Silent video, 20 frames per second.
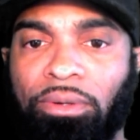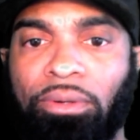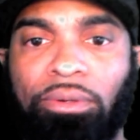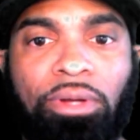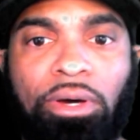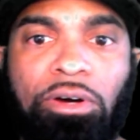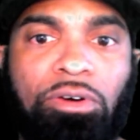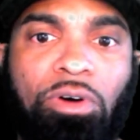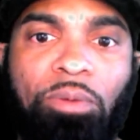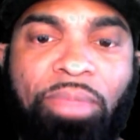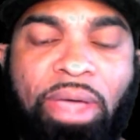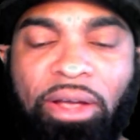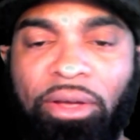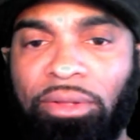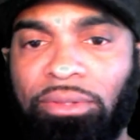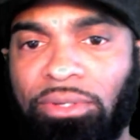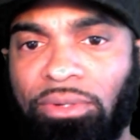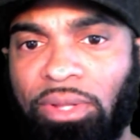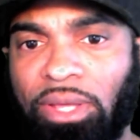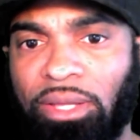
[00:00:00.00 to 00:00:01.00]
No, I'm not
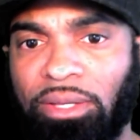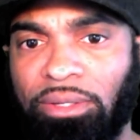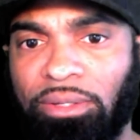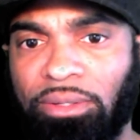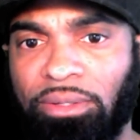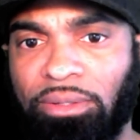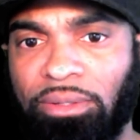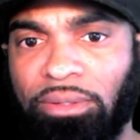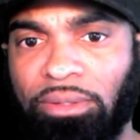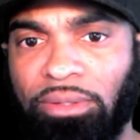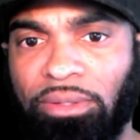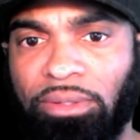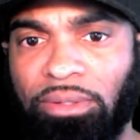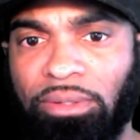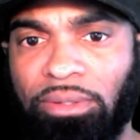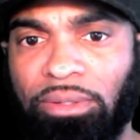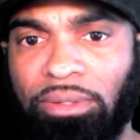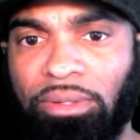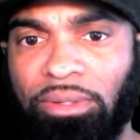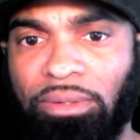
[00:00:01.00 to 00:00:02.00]
gonna do that.
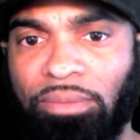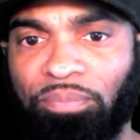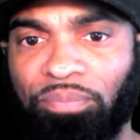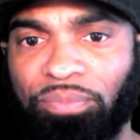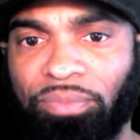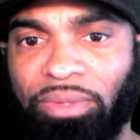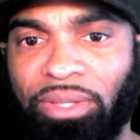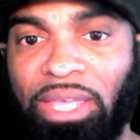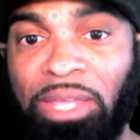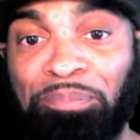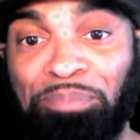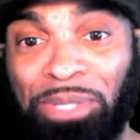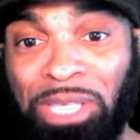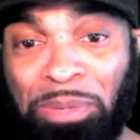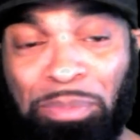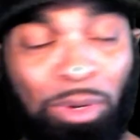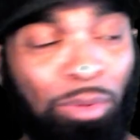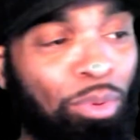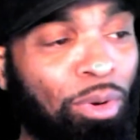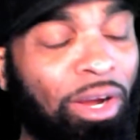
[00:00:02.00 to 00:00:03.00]
And
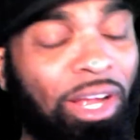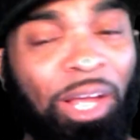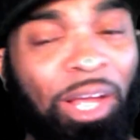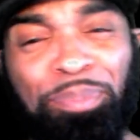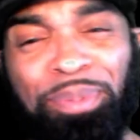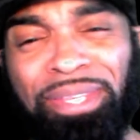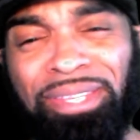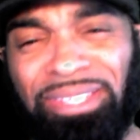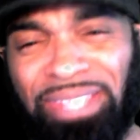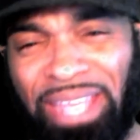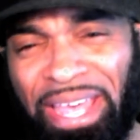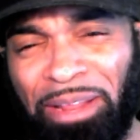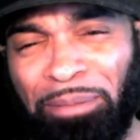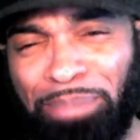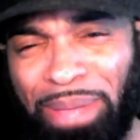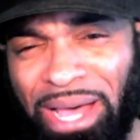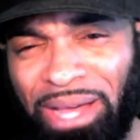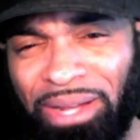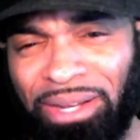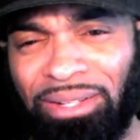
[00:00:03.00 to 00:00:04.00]
people were upset
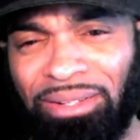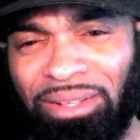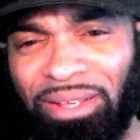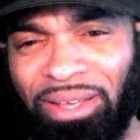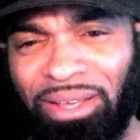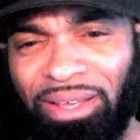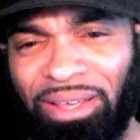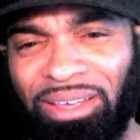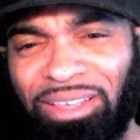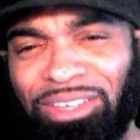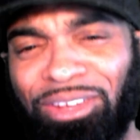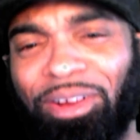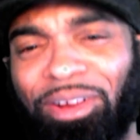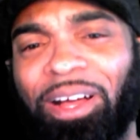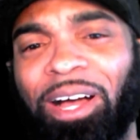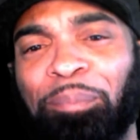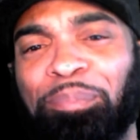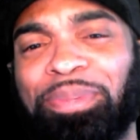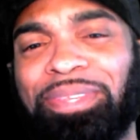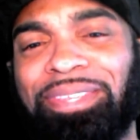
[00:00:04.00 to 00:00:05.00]
about it. You're
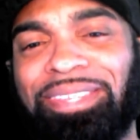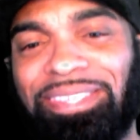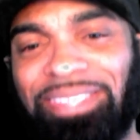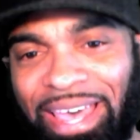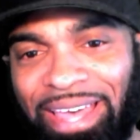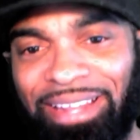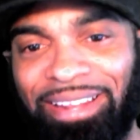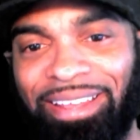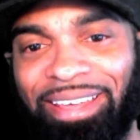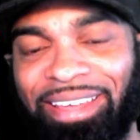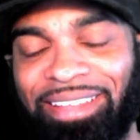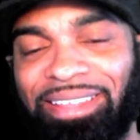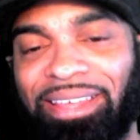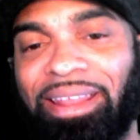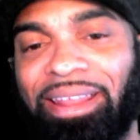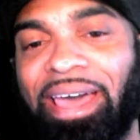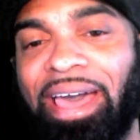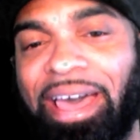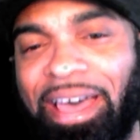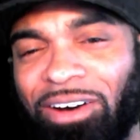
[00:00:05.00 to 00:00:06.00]
upset
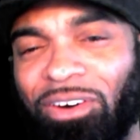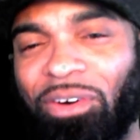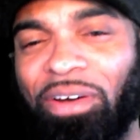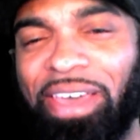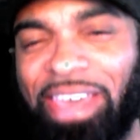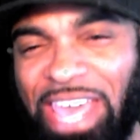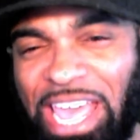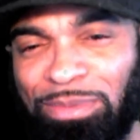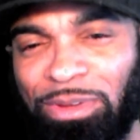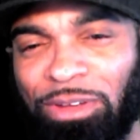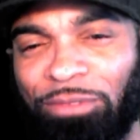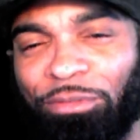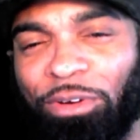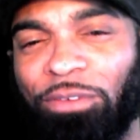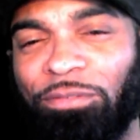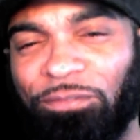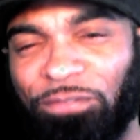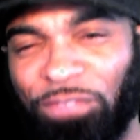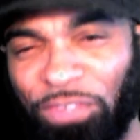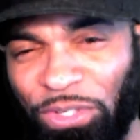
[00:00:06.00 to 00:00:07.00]
that Al Haymon
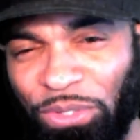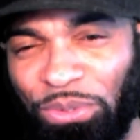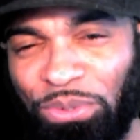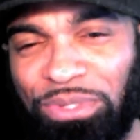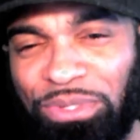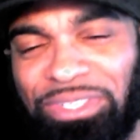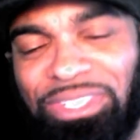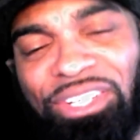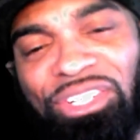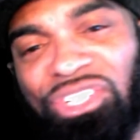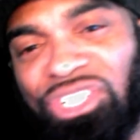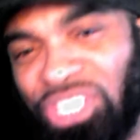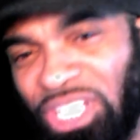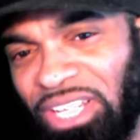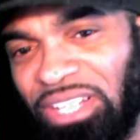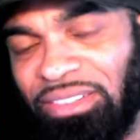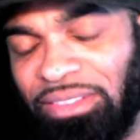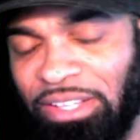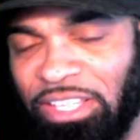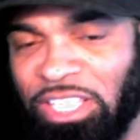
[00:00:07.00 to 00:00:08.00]
refused to
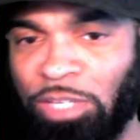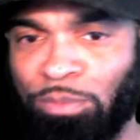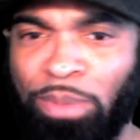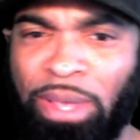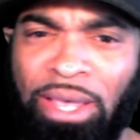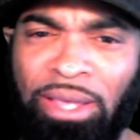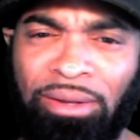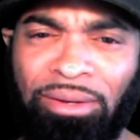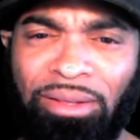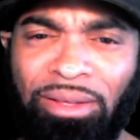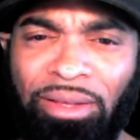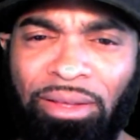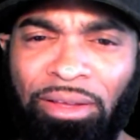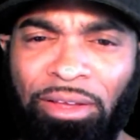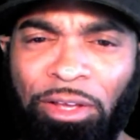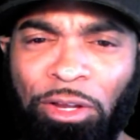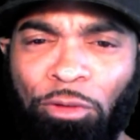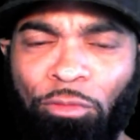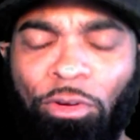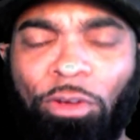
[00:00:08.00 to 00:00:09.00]
cheat this man,
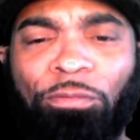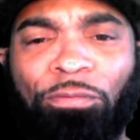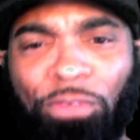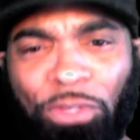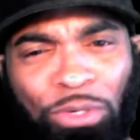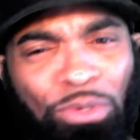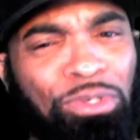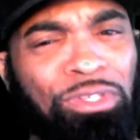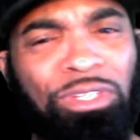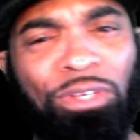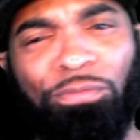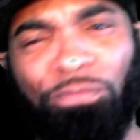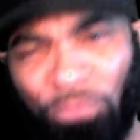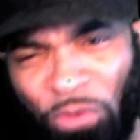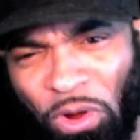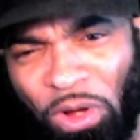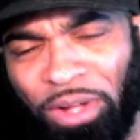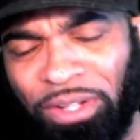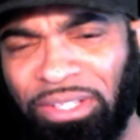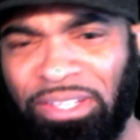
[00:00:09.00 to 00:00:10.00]
refused to
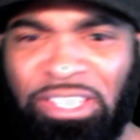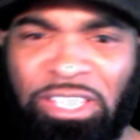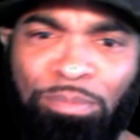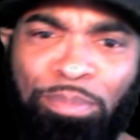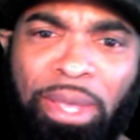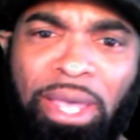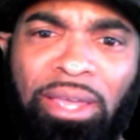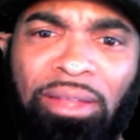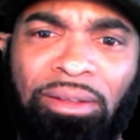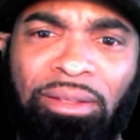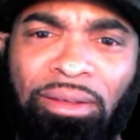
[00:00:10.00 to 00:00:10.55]
fraud this man,